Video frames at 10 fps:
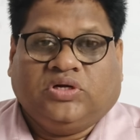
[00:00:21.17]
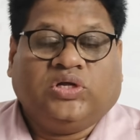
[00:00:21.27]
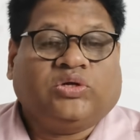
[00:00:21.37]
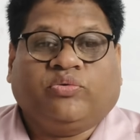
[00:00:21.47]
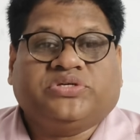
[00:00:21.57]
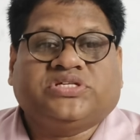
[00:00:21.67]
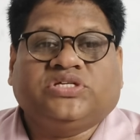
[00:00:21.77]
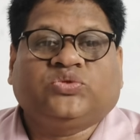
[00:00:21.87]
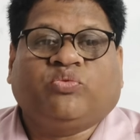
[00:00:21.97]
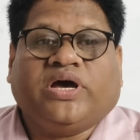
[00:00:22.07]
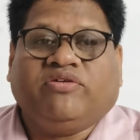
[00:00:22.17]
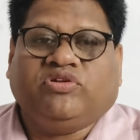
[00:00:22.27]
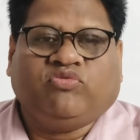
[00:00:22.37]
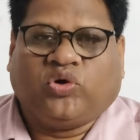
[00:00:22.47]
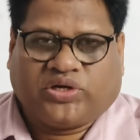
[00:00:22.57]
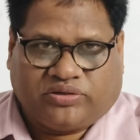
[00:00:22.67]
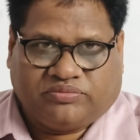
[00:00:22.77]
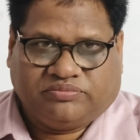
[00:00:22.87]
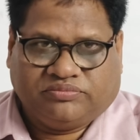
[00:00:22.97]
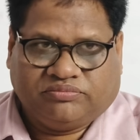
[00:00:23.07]
Now the question is, why with
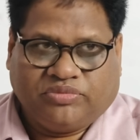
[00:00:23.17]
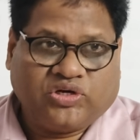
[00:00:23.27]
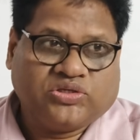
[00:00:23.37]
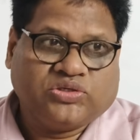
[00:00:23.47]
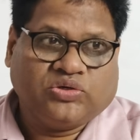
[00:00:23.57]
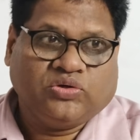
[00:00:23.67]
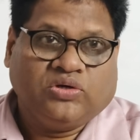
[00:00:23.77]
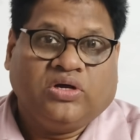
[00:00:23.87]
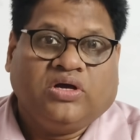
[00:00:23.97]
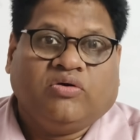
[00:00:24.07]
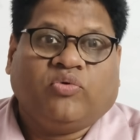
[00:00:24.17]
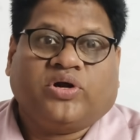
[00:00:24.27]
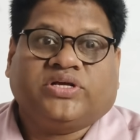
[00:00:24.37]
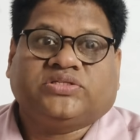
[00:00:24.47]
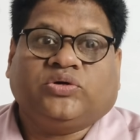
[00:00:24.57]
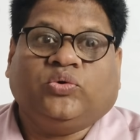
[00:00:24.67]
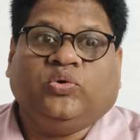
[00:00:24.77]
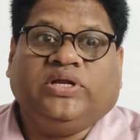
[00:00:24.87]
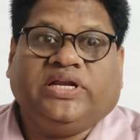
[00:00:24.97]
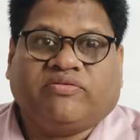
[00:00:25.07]
water? Because what is the
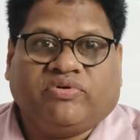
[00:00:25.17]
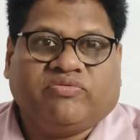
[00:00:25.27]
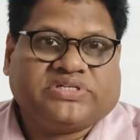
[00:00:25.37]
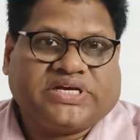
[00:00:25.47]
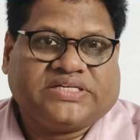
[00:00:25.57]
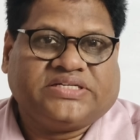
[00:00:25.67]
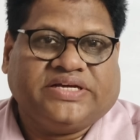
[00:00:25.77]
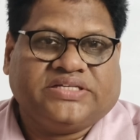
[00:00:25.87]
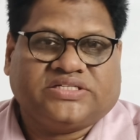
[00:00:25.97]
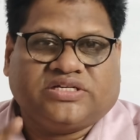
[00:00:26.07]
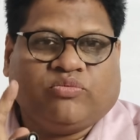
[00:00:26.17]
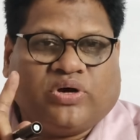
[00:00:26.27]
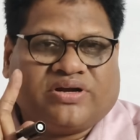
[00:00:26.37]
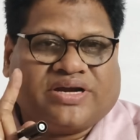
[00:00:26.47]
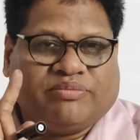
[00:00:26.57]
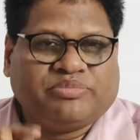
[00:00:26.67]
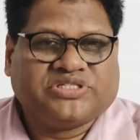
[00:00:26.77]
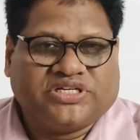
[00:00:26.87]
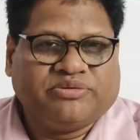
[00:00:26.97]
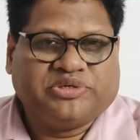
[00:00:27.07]
only liquid which has the density 1 gram per
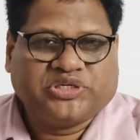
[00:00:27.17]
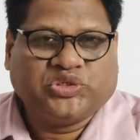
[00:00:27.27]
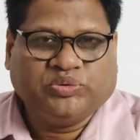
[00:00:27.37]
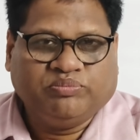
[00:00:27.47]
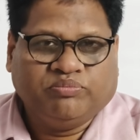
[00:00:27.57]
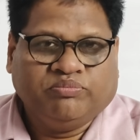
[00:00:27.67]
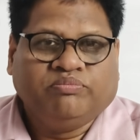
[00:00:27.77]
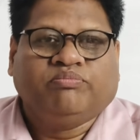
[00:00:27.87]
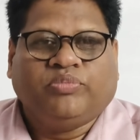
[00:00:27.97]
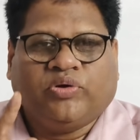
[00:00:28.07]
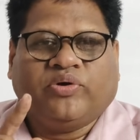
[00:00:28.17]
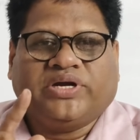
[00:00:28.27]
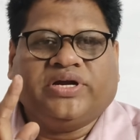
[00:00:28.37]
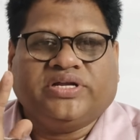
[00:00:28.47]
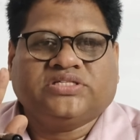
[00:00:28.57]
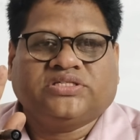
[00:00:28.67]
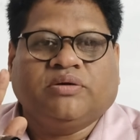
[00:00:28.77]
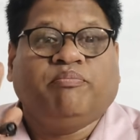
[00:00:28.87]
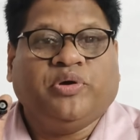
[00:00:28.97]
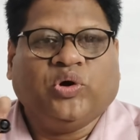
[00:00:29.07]
centimeter cube, provided it
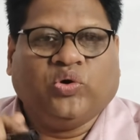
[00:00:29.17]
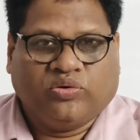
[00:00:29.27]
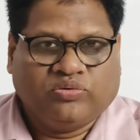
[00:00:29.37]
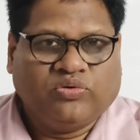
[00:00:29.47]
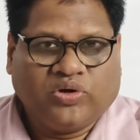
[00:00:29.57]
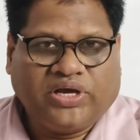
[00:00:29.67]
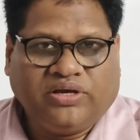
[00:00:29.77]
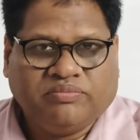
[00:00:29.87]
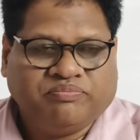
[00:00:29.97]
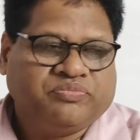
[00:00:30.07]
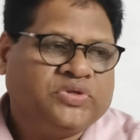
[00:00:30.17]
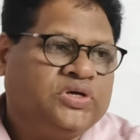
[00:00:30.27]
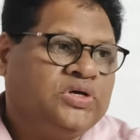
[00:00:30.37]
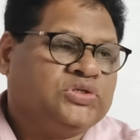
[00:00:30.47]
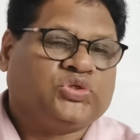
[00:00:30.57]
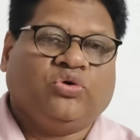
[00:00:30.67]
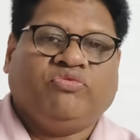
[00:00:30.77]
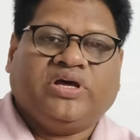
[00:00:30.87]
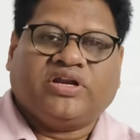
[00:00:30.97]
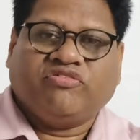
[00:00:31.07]
is pure. Okay. So
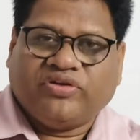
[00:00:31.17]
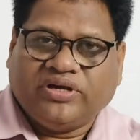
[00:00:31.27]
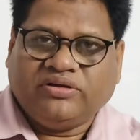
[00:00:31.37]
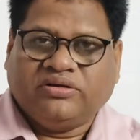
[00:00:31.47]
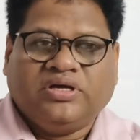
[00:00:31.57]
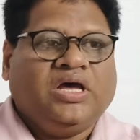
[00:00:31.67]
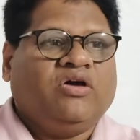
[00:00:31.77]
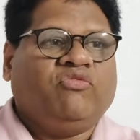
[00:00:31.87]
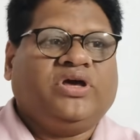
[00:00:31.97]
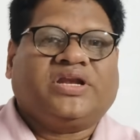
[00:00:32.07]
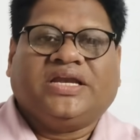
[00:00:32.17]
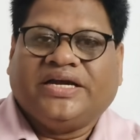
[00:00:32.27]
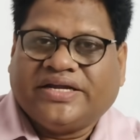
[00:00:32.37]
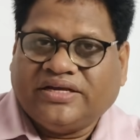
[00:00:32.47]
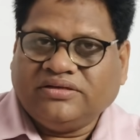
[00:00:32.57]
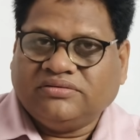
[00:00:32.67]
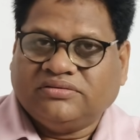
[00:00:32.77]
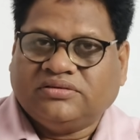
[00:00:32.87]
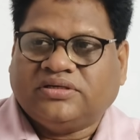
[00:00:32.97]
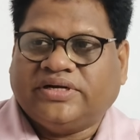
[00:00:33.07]
we are
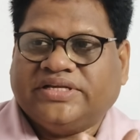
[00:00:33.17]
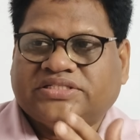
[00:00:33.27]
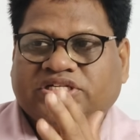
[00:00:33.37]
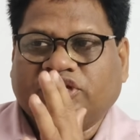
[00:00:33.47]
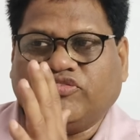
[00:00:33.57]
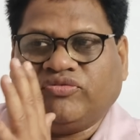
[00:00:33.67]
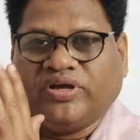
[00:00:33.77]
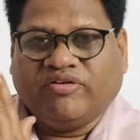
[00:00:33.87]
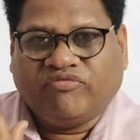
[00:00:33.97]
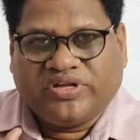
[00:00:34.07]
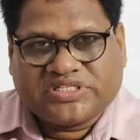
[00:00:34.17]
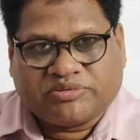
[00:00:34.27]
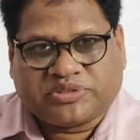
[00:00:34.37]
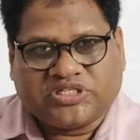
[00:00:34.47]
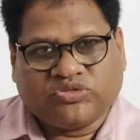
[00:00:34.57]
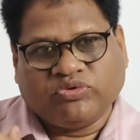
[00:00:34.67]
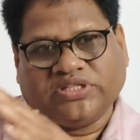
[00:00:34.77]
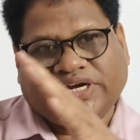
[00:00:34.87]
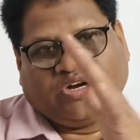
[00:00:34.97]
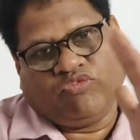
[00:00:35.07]
relating density of every substance
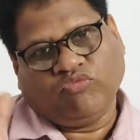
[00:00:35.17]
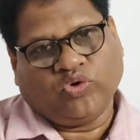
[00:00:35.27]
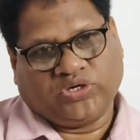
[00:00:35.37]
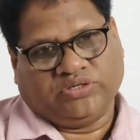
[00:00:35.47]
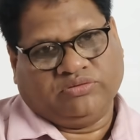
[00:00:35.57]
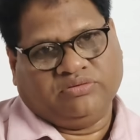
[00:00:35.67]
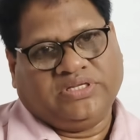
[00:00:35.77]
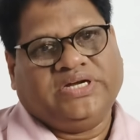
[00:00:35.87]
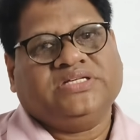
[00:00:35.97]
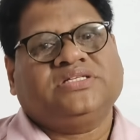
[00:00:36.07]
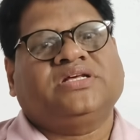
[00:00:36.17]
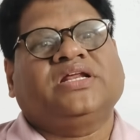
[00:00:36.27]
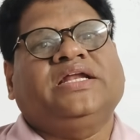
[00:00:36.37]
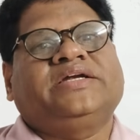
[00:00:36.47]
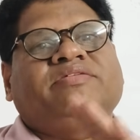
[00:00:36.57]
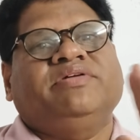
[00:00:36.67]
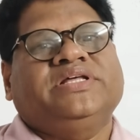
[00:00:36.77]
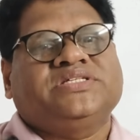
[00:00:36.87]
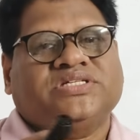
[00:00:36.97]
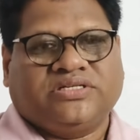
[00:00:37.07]
with that of water. That is relative
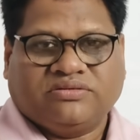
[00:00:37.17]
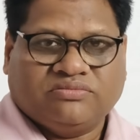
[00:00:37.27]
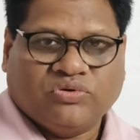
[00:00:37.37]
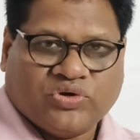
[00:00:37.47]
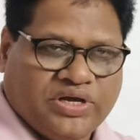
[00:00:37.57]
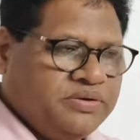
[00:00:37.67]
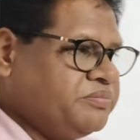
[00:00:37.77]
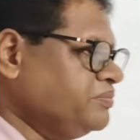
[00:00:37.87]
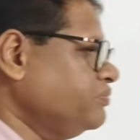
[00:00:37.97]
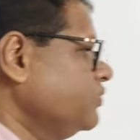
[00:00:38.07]
density. Okay.